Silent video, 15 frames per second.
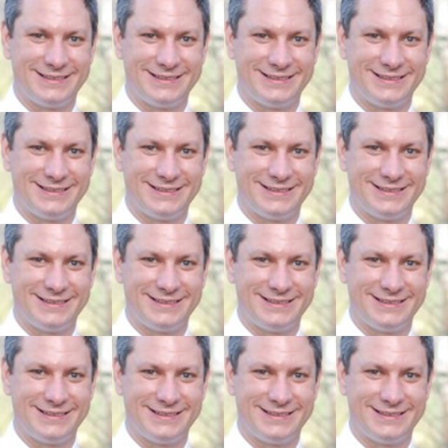
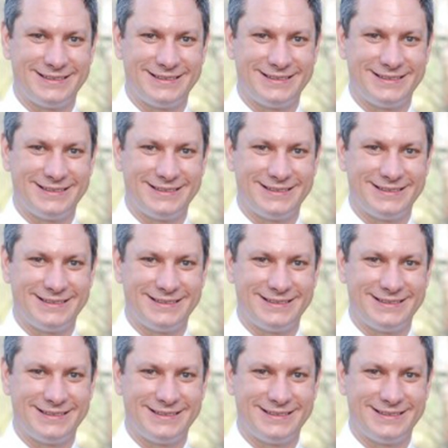
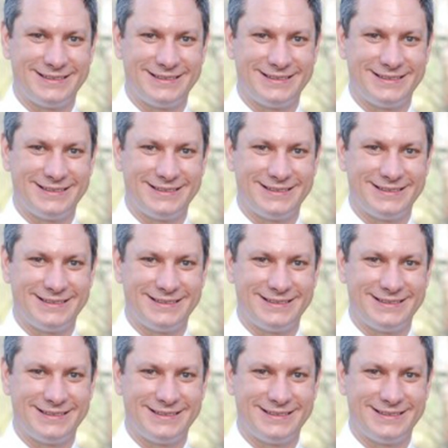
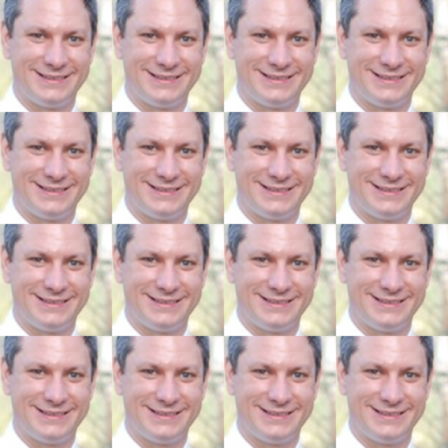
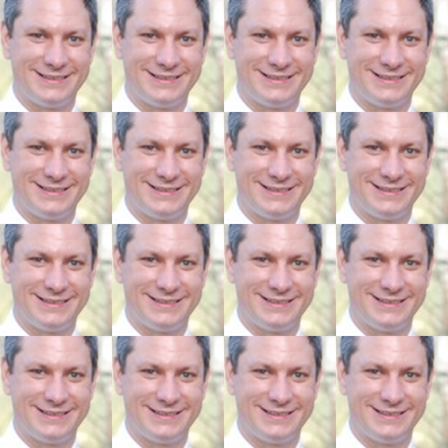
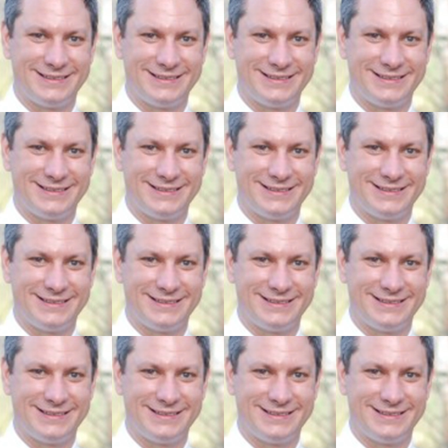
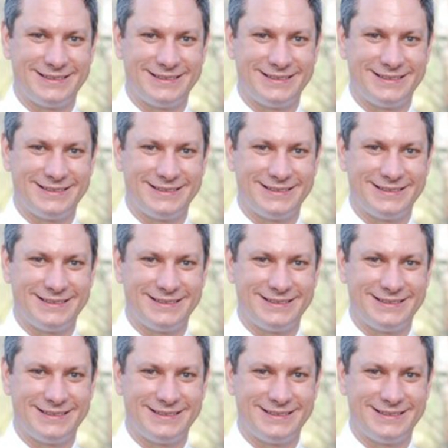The face doesn't move, so there is nothing to read.